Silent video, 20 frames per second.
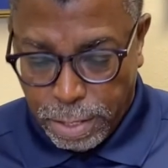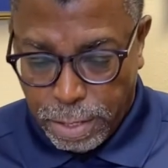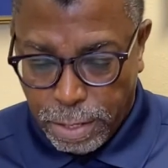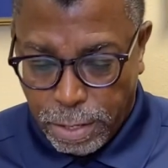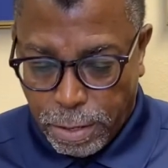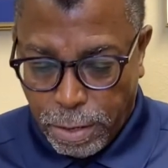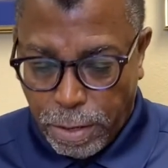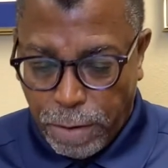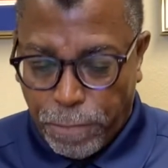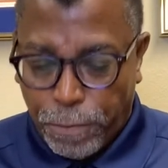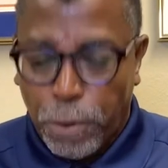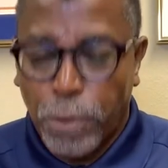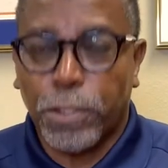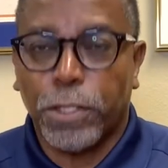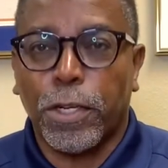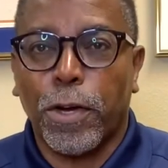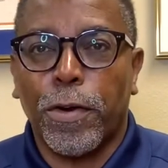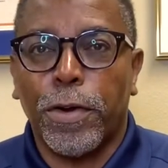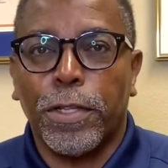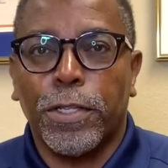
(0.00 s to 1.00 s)
Go to verse
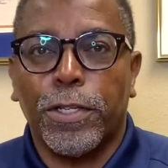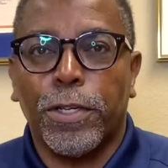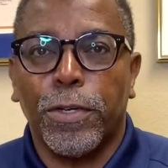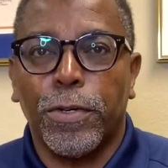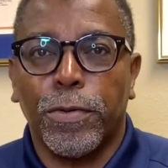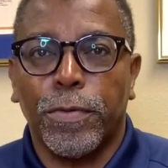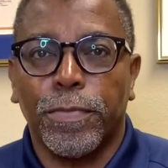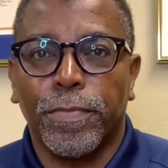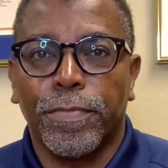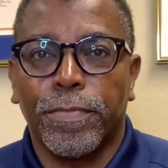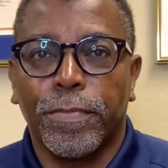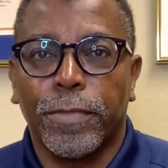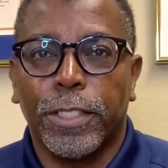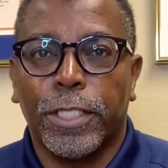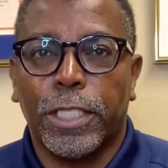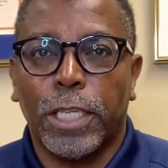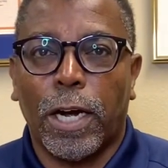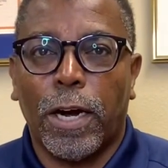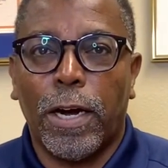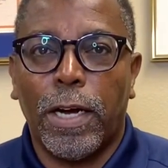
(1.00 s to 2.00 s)
32,
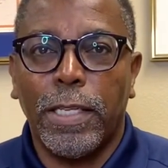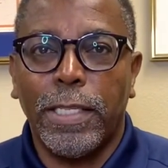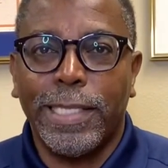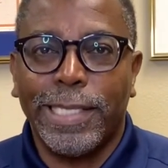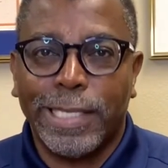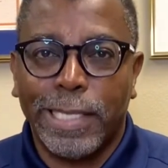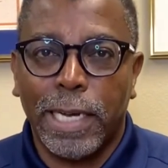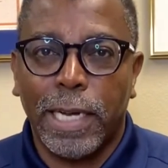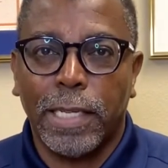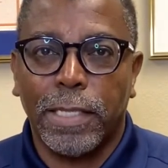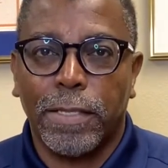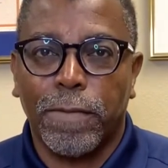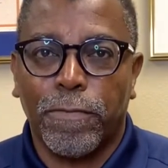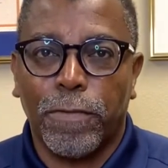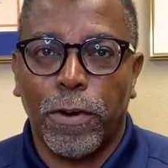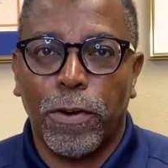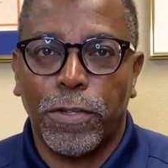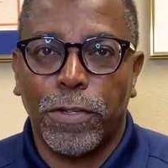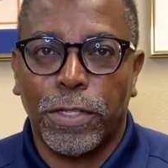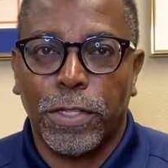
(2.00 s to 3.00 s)
John 6,
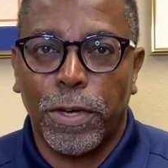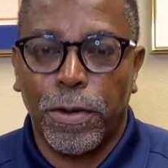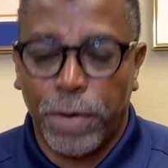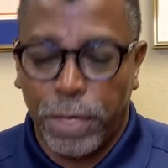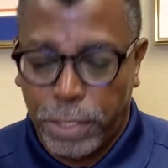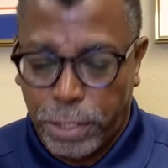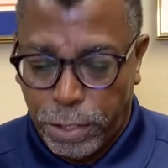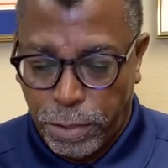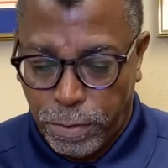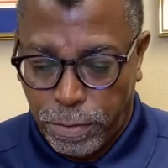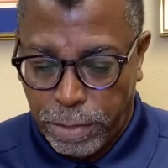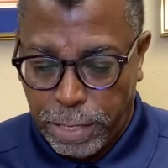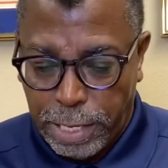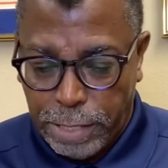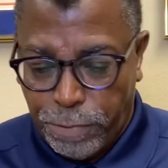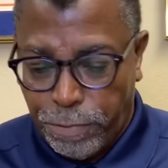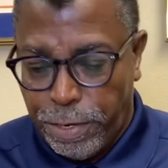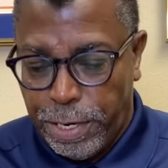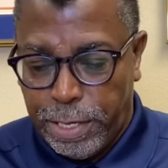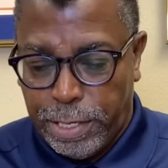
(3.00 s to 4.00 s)
verse 32.
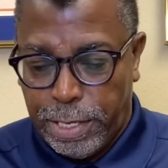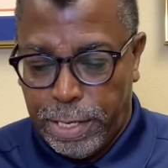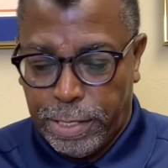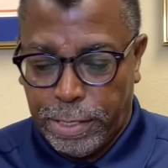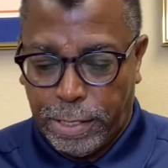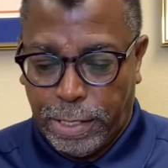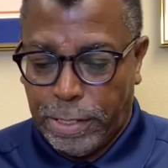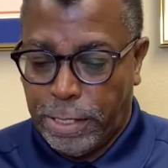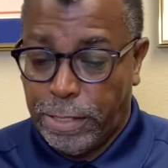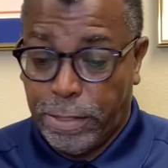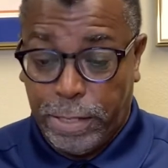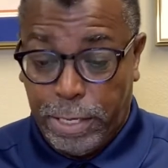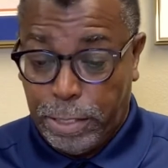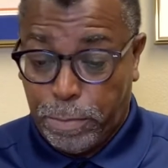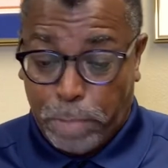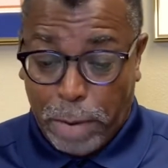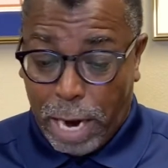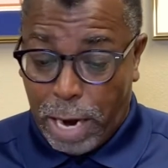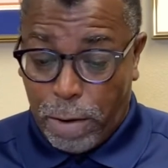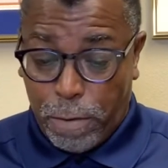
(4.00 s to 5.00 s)
Let's read this because it's
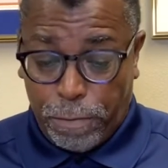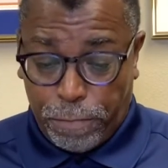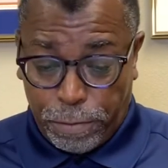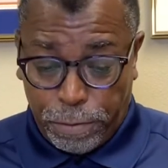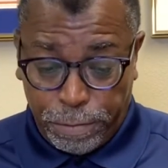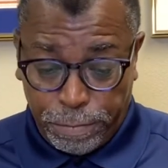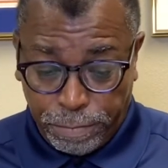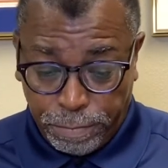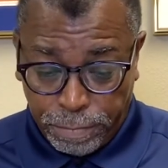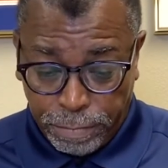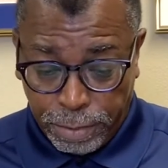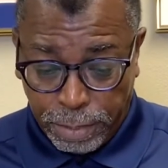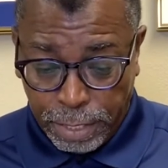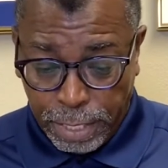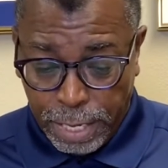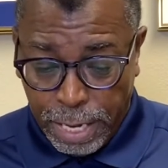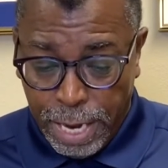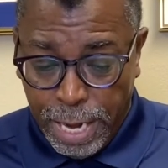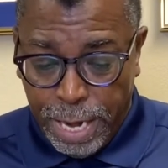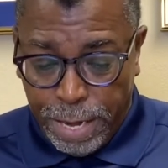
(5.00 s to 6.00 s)
powerful.
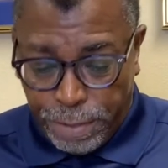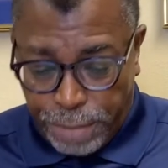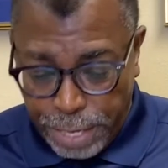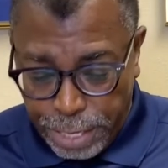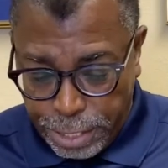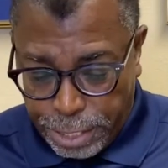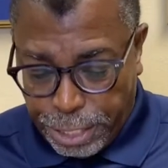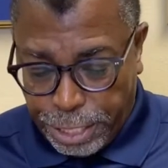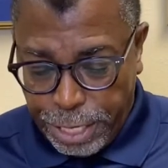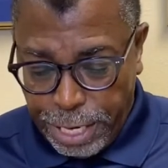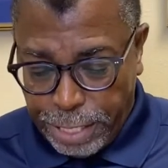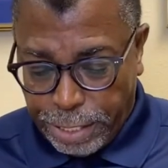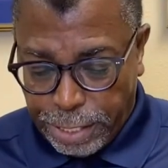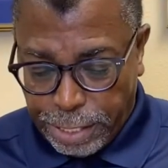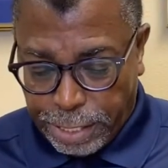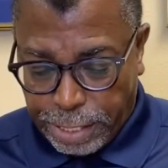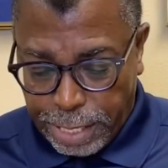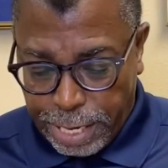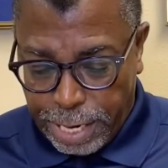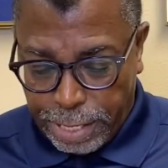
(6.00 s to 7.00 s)
Then
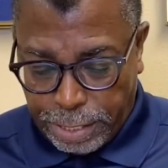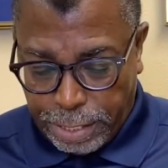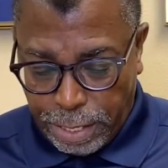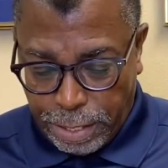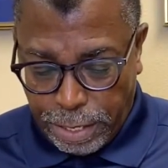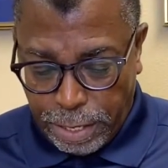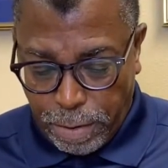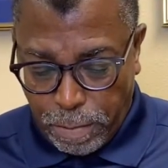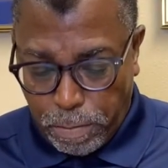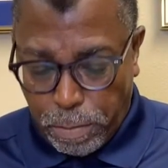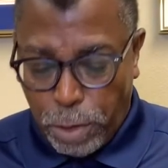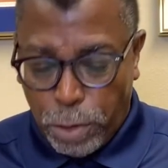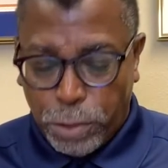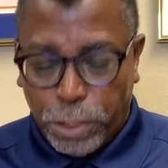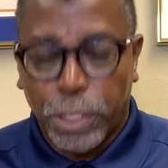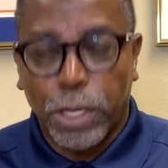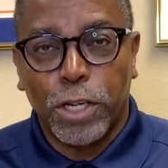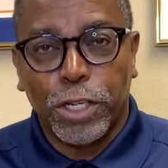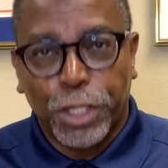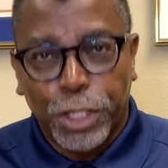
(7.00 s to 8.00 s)
Jesus said to them,
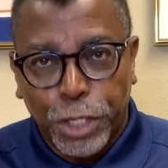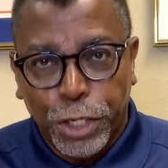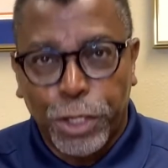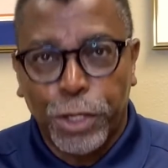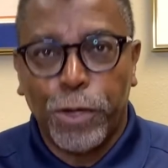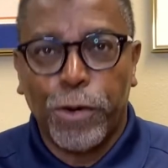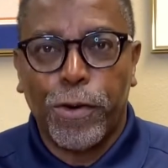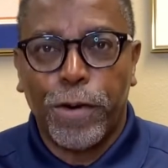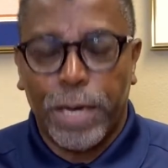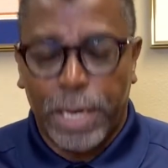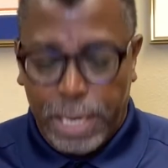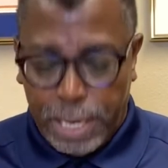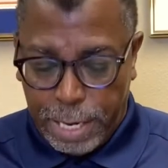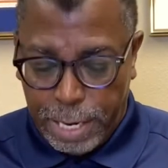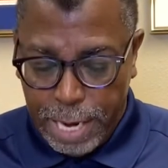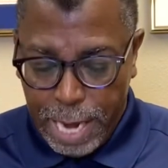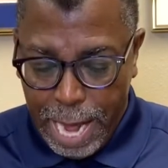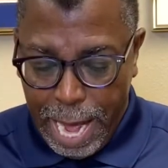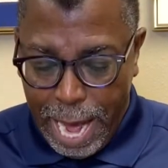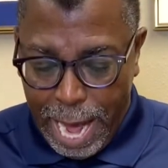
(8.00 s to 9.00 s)
most
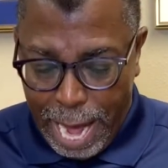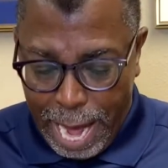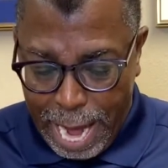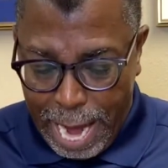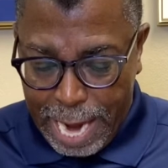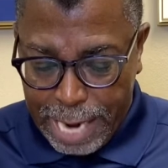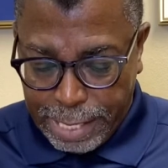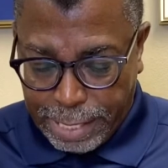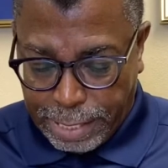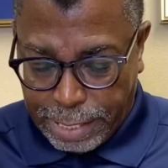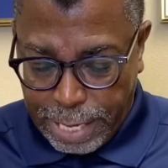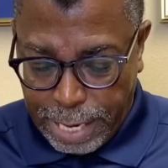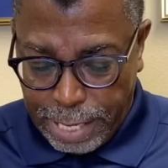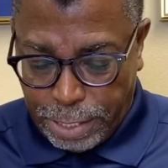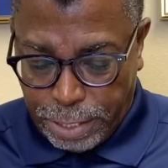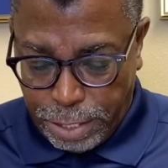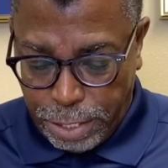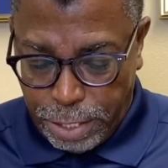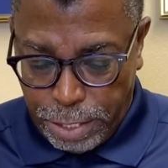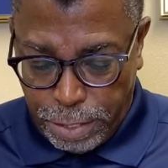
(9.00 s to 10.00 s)
assuredly, I say
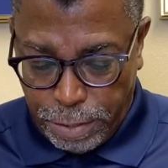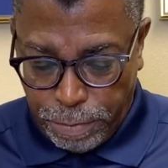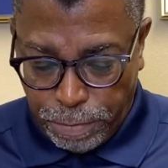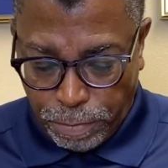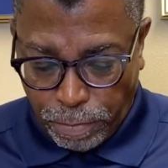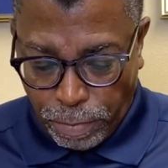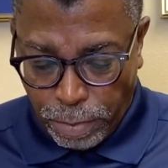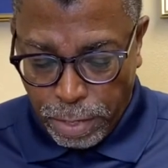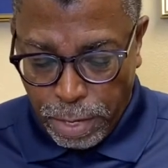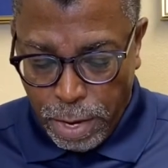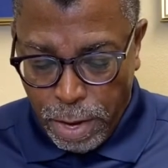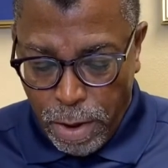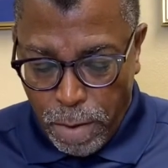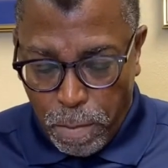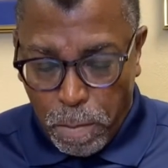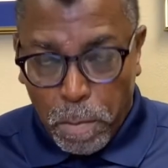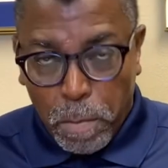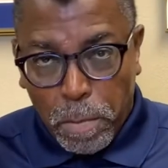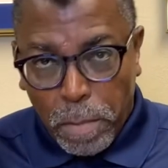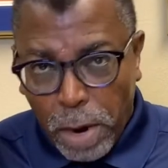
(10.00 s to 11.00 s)
to you,
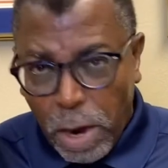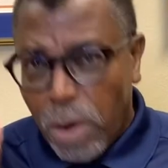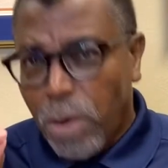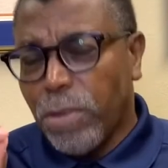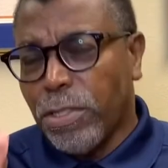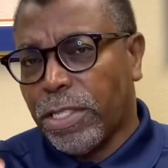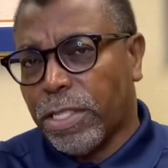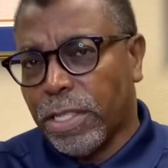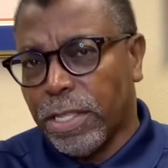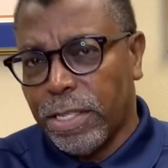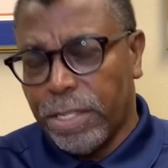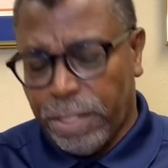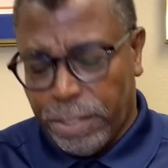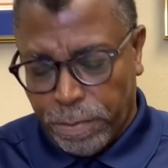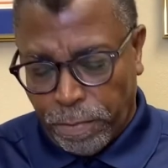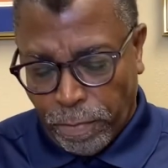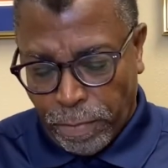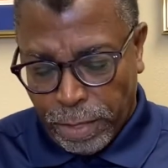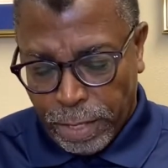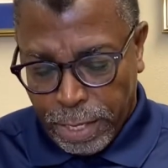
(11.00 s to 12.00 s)
Moses
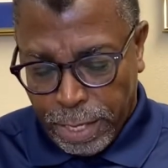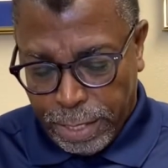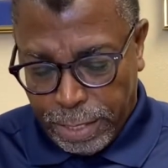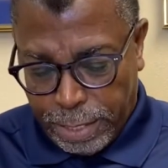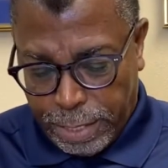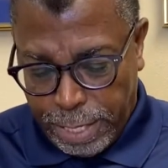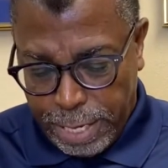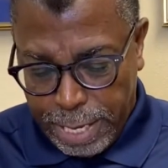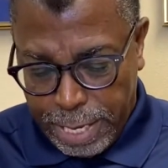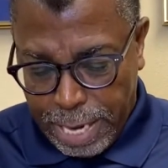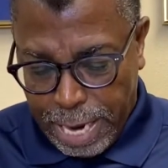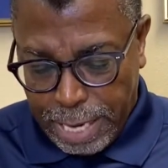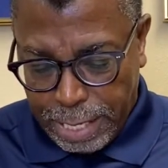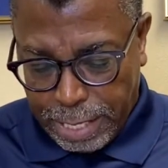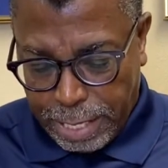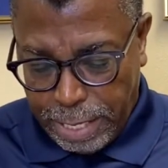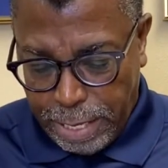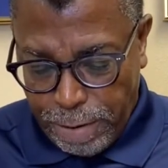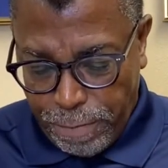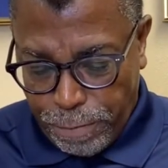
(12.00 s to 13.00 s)
did not
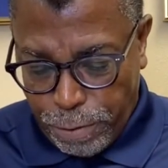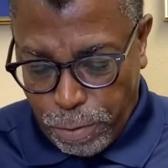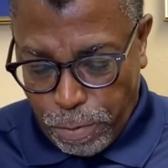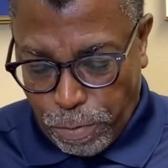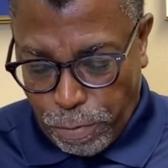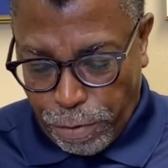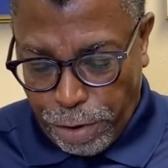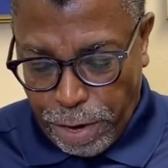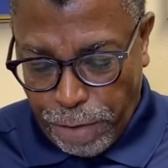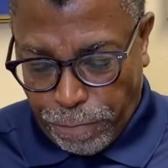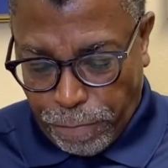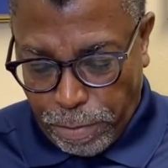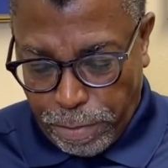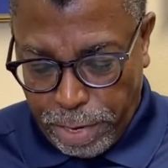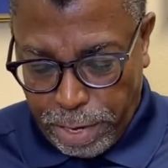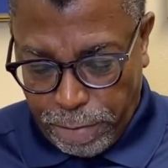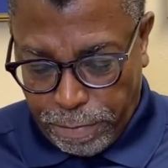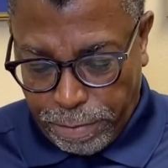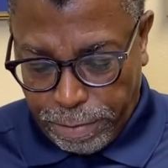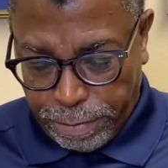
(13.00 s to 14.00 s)
give you bread from
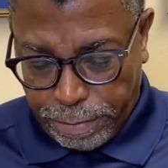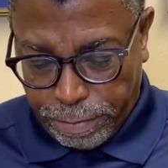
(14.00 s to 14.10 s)
heaven.